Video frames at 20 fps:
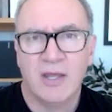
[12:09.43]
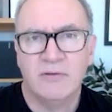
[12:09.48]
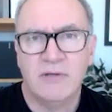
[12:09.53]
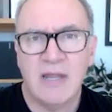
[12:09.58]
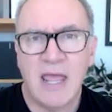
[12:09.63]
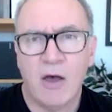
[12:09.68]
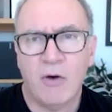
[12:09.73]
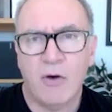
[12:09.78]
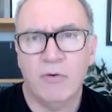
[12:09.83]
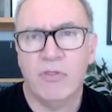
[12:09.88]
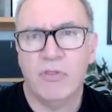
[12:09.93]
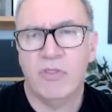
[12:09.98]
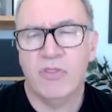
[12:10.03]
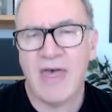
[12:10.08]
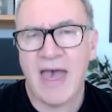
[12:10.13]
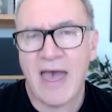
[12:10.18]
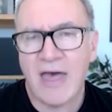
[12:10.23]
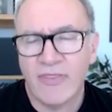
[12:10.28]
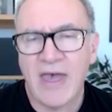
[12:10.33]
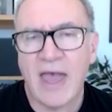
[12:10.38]
Now,
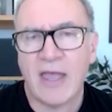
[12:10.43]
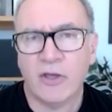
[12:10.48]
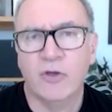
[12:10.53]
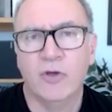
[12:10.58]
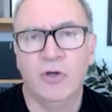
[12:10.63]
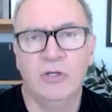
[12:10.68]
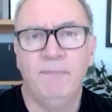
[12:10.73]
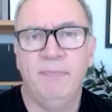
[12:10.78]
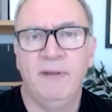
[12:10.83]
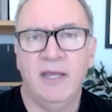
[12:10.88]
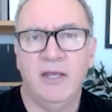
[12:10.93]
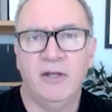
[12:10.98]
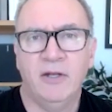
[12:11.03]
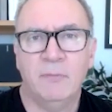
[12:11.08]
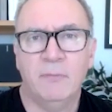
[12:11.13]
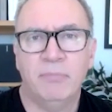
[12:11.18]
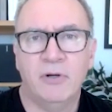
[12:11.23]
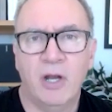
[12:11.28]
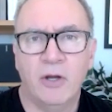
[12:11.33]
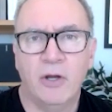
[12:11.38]
that could be an
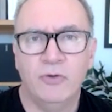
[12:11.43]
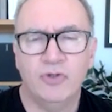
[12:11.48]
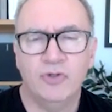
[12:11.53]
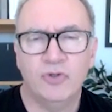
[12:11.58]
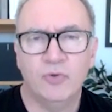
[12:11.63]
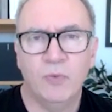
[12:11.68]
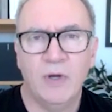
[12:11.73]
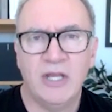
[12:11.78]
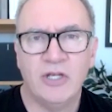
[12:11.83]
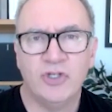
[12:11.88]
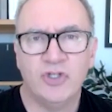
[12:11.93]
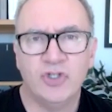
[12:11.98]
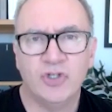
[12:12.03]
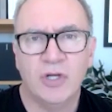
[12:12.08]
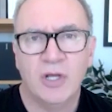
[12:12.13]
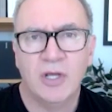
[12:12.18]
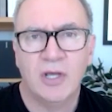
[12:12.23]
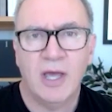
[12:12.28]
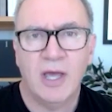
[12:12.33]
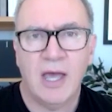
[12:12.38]
approach
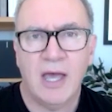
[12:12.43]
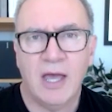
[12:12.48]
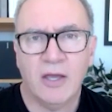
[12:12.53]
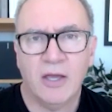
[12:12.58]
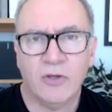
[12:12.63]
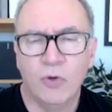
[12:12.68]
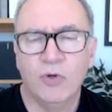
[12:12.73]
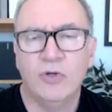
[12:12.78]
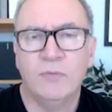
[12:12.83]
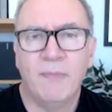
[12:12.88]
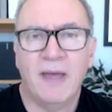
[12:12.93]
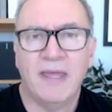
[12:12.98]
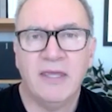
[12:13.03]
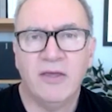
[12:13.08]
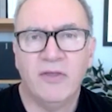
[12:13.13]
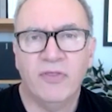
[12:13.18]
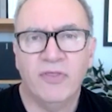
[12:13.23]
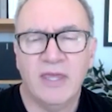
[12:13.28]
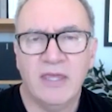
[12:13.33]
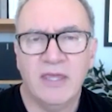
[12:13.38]
which could
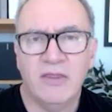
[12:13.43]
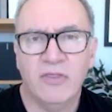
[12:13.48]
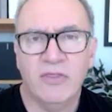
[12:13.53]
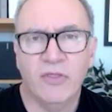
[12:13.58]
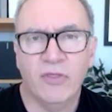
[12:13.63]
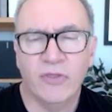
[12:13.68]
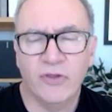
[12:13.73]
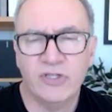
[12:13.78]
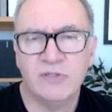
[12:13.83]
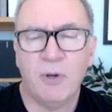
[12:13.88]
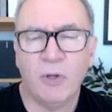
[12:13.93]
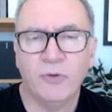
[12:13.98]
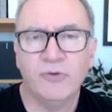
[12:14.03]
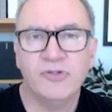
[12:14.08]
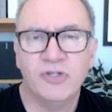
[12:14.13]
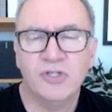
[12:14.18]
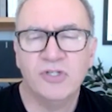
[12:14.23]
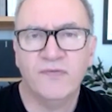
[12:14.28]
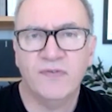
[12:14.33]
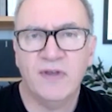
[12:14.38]
make the
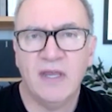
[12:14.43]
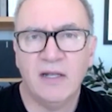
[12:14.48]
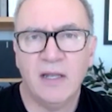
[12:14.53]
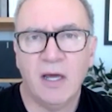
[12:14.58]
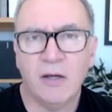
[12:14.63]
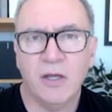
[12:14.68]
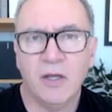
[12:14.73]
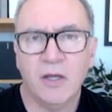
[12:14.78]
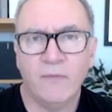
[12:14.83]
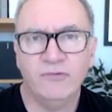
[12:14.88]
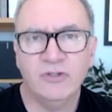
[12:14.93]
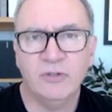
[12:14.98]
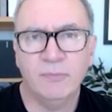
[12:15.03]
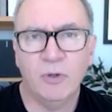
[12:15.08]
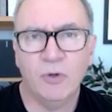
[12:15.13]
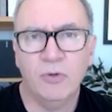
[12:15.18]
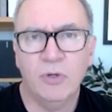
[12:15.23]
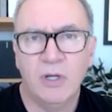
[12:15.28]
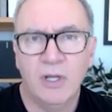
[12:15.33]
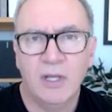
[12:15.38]
sponsors feel
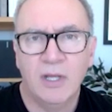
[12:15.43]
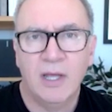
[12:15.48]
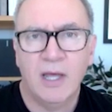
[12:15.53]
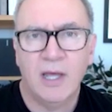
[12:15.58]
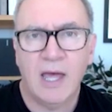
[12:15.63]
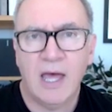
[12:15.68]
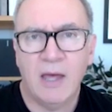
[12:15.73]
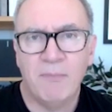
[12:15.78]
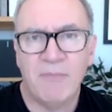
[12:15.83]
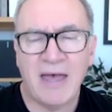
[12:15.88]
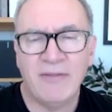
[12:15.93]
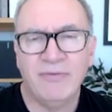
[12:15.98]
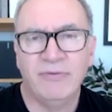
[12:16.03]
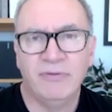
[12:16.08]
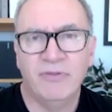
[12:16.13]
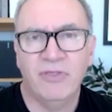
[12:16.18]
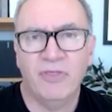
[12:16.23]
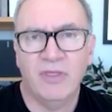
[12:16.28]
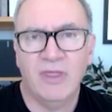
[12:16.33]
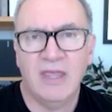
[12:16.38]
uncomfortable.
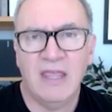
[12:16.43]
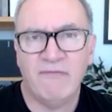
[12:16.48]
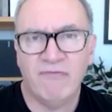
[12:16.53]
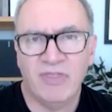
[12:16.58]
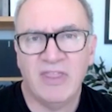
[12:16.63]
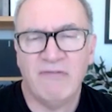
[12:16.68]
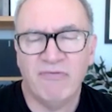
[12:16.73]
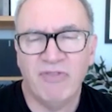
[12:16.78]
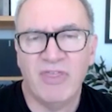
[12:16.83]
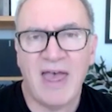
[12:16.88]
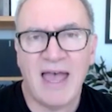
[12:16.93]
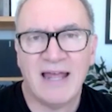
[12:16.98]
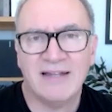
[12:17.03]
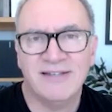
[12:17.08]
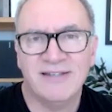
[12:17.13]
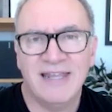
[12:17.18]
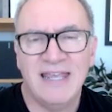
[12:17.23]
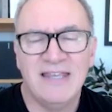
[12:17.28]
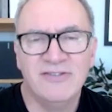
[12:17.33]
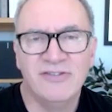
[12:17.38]
And if
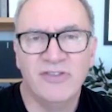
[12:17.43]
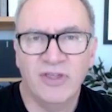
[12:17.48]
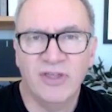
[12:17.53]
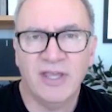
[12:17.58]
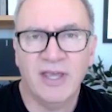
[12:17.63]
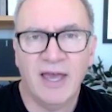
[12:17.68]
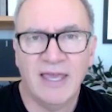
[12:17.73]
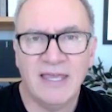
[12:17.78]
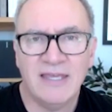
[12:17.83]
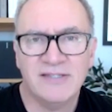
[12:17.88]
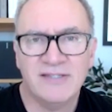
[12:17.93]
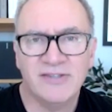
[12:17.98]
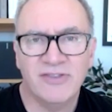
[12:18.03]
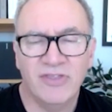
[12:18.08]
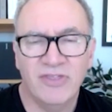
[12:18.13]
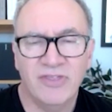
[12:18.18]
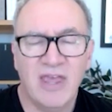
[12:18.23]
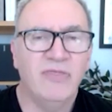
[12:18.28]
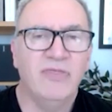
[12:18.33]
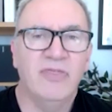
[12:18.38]
that is the case,
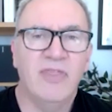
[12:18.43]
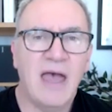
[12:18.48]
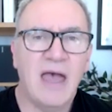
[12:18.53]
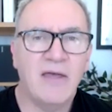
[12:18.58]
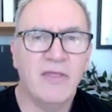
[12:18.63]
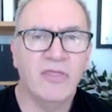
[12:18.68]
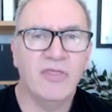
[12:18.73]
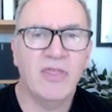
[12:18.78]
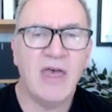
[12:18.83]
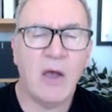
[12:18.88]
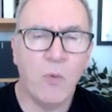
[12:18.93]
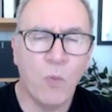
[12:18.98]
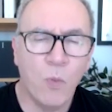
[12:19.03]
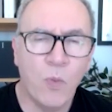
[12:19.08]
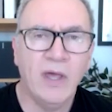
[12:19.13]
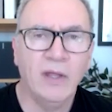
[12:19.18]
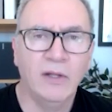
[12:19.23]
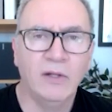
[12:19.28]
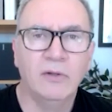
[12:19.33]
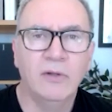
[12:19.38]
then that
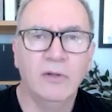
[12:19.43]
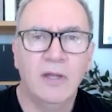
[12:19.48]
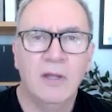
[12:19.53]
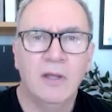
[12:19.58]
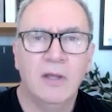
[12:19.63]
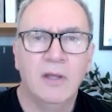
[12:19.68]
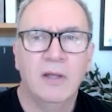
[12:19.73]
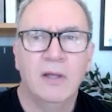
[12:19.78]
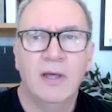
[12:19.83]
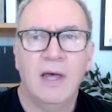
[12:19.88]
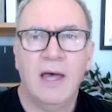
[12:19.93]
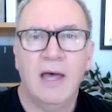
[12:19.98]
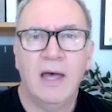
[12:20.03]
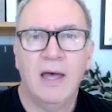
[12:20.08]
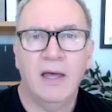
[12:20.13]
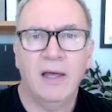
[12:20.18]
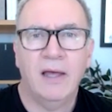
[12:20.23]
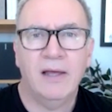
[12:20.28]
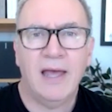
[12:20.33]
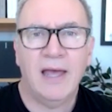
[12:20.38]
will
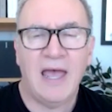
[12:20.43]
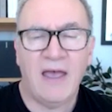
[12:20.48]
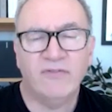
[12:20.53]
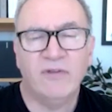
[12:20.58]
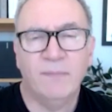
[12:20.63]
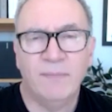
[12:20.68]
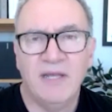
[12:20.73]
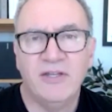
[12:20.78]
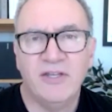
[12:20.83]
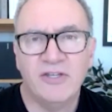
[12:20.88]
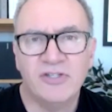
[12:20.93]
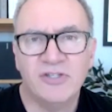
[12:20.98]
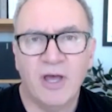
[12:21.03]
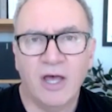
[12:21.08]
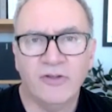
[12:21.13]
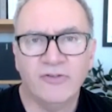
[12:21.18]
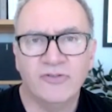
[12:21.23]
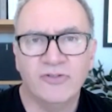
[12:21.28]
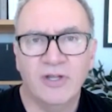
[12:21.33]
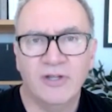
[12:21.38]
have to be
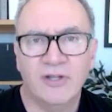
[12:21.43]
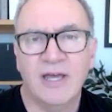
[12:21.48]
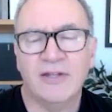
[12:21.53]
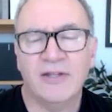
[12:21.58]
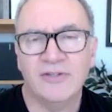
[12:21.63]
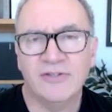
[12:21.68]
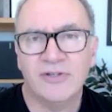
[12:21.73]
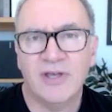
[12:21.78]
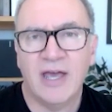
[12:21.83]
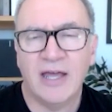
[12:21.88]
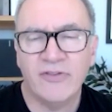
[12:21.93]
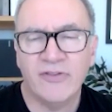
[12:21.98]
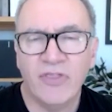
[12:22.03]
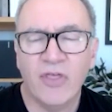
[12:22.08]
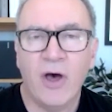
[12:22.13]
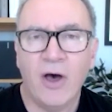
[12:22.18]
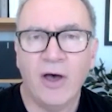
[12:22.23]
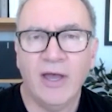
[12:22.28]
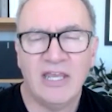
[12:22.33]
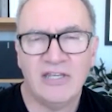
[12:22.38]
discussed at
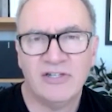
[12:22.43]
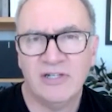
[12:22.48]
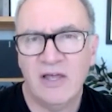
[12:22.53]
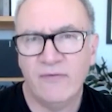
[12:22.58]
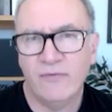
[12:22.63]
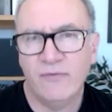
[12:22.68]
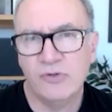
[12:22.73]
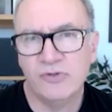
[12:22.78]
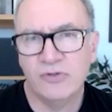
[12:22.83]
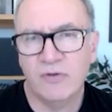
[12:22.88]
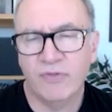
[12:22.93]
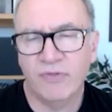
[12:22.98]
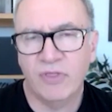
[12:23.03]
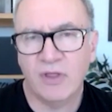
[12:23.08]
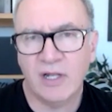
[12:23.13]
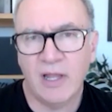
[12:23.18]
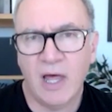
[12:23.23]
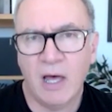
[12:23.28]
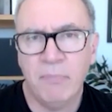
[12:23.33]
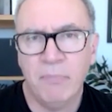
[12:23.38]
the highest levels of the
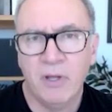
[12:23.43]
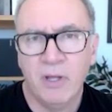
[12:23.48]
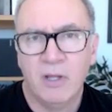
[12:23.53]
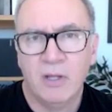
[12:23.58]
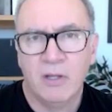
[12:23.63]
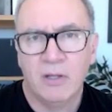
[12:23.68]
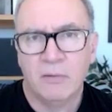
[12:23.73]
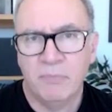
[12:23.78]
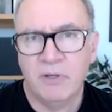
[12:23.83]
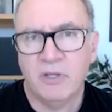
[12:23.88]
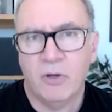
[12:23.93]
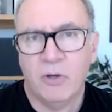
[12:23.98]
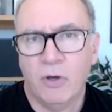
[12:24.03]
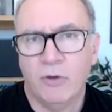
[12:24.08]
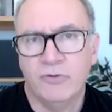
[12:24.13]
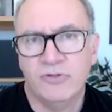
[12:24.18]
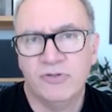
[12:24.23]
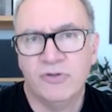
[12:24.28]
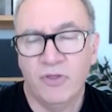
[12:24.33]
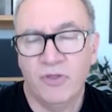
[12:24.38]
club,
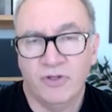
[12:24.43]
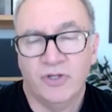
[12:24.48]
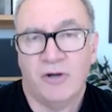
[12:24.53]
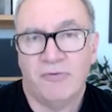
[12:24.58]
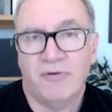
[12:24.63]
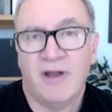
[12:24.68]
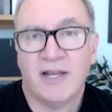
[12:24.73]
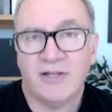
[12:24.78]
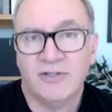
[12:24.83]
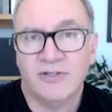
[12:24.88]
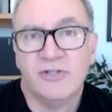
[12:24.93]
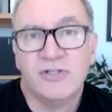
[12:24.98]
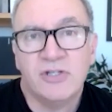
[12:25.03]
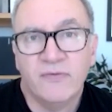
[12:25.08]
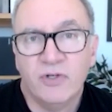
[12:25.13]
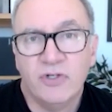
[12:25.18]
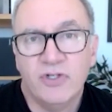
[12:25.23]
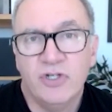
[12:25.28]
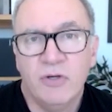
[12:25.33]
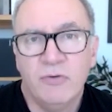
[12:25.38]
because the directors
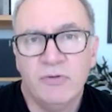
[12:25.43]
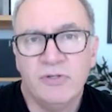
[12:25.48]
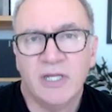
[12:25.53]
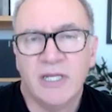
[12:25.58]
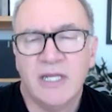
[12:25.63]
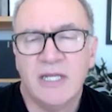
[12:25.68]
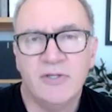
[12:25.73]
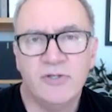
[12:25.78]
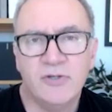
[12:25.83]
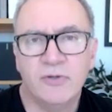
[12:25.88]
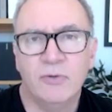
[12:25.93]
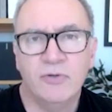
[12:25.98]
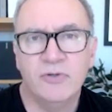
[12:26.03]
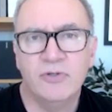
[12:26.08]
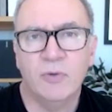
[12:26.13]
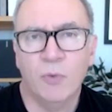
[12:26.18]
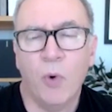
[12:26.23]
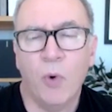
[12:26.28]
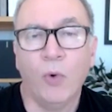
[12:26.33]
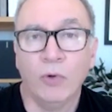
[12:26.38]
have a duty
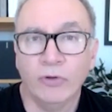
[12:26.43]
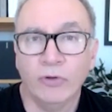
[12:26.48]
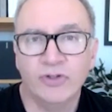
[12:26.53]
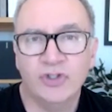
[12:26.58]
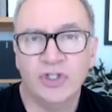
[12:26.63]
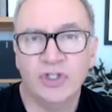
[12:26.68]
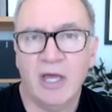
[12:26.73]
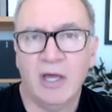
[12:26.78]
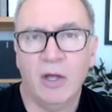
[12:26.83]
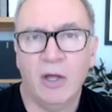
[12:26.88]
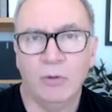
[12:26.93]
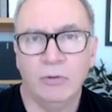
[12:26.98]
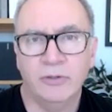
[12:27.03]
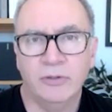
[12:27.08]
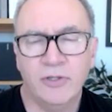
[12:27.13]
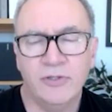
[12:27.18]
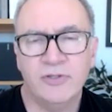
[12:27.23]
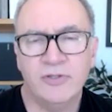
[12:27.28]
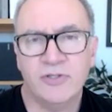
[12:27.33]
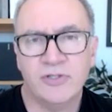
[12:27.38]
to all
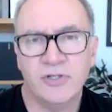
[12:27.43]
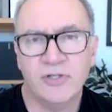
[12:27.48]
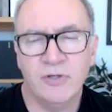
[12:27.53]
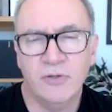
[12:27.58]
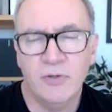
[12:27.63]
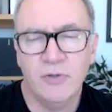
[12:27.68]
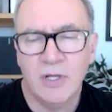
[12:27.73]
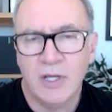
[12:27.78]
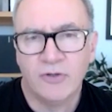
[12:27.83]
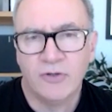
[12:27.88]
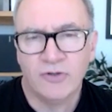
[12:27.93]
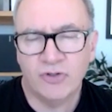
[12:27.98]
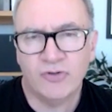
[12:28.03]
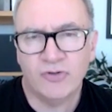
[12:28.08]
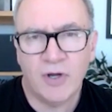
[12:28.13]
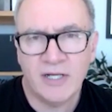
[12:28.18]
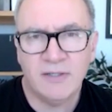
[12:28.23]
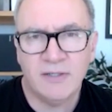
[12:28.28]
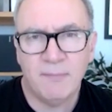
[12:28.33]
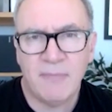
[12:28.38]
shareholders to
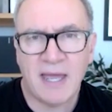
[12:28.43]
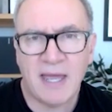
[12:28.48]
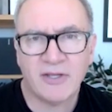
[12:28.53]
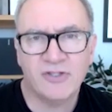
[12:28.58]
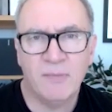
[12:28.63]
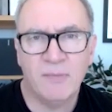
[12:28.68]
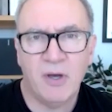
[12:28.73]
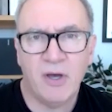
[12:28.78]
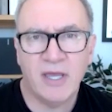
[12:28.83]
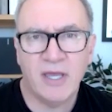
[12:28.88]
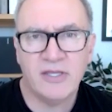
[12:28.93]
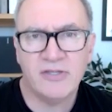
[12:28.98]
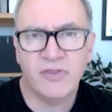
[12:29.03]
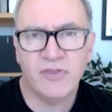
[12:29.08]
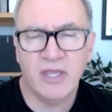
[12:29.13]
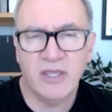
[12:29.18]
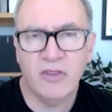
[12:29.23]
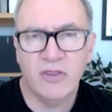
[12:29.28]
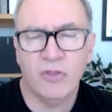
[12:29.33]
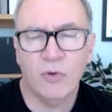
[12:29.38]
try to maximise
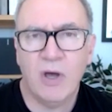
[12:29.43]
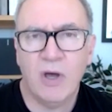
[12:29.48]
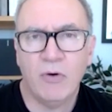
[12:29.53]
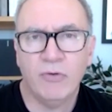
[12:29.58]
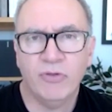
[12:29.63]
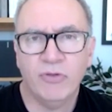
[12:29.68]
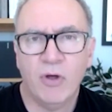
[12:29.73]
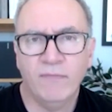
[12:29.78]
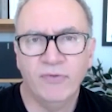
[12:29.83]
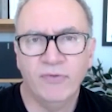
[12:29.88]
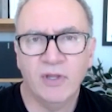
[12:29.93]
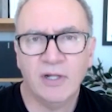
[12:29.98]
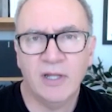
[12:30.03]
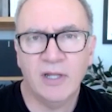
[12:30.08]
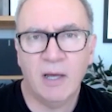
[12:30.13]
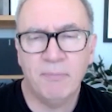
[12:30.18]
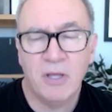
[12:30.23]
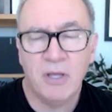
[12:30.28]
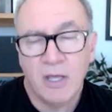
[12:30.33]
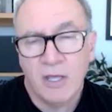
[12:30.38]
the wealth of the
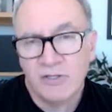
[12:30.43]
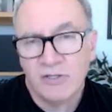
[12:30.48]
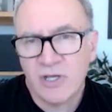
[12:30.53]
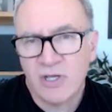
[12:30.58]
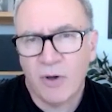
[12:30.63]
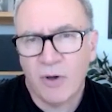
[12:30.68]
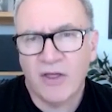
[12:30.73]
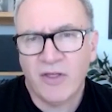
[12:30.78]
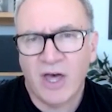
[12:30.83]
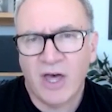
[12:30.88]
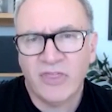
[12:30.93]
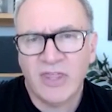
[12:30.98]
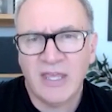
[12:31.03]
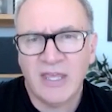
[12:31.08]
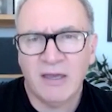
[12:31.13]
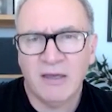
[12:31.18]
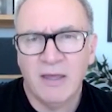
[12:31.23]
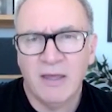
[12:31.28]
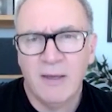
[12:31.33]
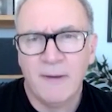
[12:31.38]
club. So I think